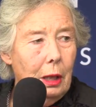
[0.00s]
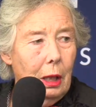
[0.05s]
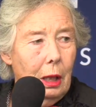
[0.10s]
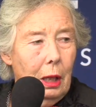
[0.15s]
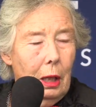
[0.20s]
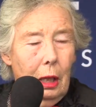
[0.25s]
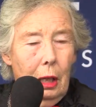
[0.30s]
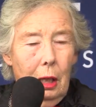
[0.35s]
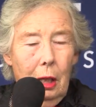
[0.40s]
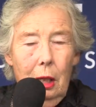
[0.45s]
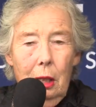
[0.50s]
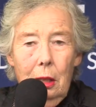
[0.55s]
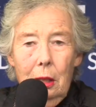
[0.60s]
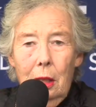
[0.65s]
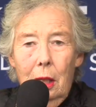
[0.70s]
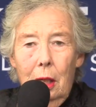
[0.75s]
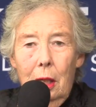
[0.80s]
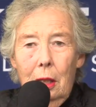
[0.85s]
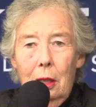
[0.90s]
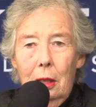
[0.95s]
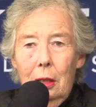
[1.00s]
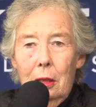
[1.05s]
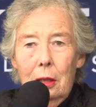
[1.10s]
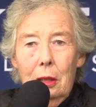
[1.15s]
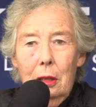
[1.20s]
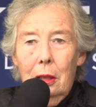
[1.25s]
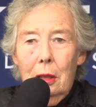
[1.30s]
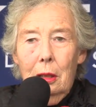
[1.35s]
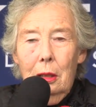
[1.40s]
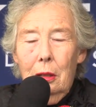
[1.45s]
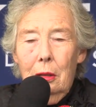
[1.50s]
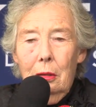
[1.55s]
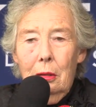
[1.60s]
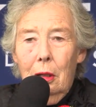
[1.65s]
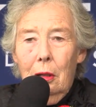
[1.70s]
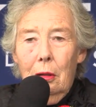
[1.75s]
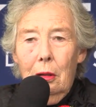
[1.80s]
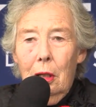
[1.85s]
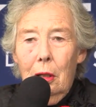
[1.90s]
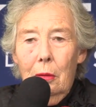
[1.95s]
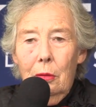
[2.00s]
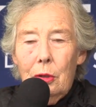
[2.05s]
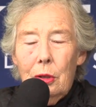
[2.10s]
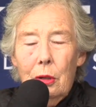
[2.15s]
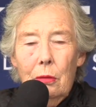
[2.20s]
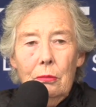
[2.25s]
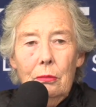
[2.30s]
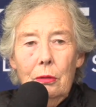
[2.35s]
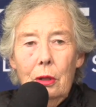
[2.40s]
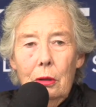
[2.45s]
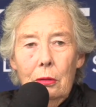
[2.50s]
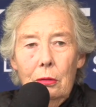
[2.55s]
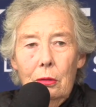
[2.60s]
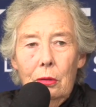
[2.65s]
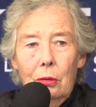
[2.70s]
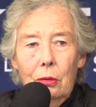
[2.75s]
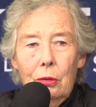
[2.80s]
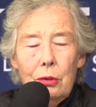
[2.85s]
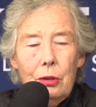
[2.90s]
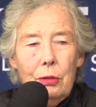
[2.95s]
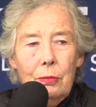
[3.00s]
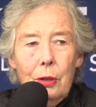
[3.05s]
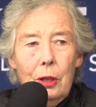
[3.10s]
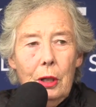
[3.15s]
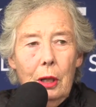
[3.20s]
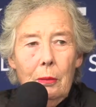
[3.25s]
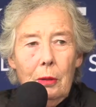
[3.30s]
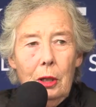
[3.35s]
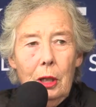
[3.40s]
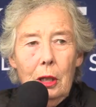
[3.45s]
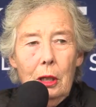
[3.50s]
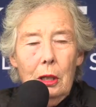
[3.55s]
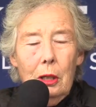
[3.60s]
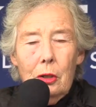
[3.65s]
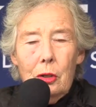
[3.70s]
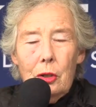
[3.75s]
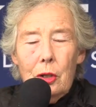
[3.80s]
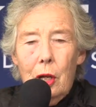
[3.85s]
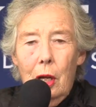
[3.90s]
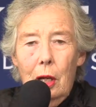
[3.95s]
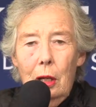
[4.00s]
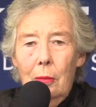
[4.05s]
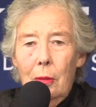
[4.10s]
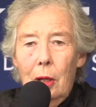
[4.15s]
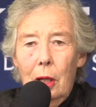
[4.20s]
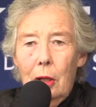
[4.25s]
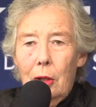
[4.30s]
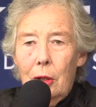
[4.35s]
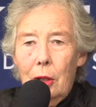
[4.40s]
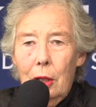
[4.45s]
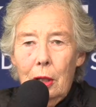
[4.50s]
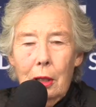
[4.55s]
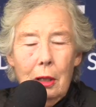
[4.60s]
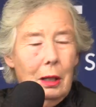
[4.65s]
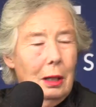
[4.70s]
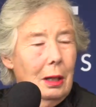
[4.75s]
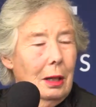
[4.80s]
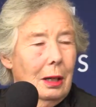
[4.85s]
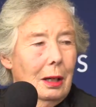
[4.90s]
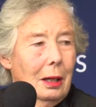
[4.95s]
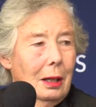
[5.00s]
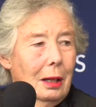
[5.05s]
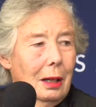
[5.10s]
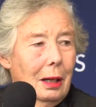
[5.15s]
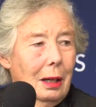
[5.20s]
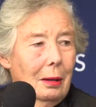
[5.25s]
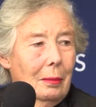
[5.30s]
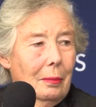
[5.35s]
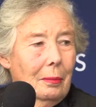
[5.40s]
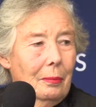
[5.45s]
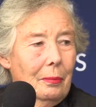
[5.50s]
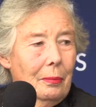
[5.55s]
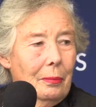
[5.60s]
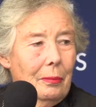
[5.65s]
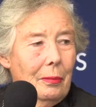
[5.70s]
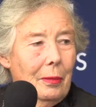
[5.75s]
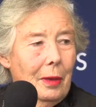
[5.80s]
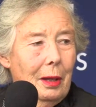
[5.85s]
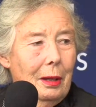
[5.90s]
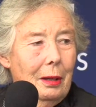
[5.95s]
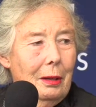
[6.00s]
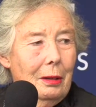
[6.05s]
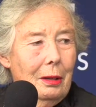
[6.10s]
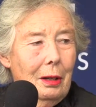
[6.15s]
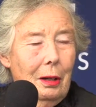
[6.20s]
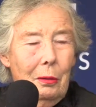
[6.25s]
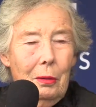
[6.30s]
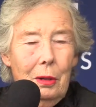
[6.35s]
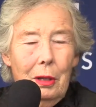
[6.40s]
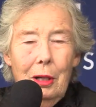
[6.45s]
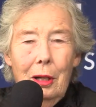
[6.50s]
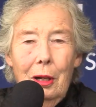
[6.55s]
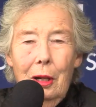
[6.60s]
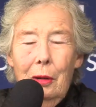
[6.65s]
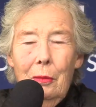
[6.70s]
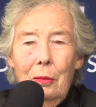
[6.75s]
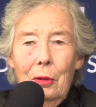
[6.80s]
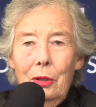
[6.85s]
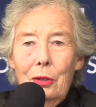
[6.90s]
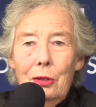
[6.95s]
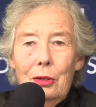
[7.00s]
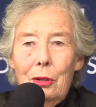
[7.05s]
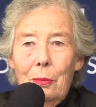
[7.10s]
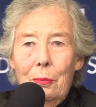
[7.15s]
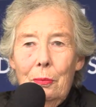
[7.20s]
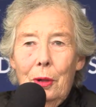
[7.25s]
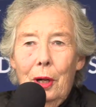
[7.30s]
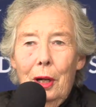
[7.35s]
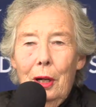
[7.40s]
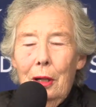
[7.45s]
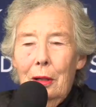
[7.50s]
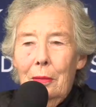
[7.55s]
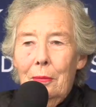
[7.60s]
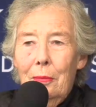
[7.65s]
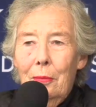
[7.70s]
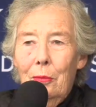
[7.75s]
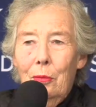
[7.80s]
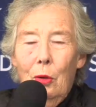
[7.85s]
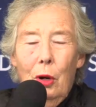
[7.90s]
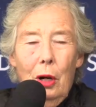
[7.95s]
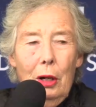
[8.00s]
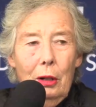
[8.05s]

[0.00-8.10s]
And you know, he was a real horseman. I mean, he could tame anything. You know, we used to buy wild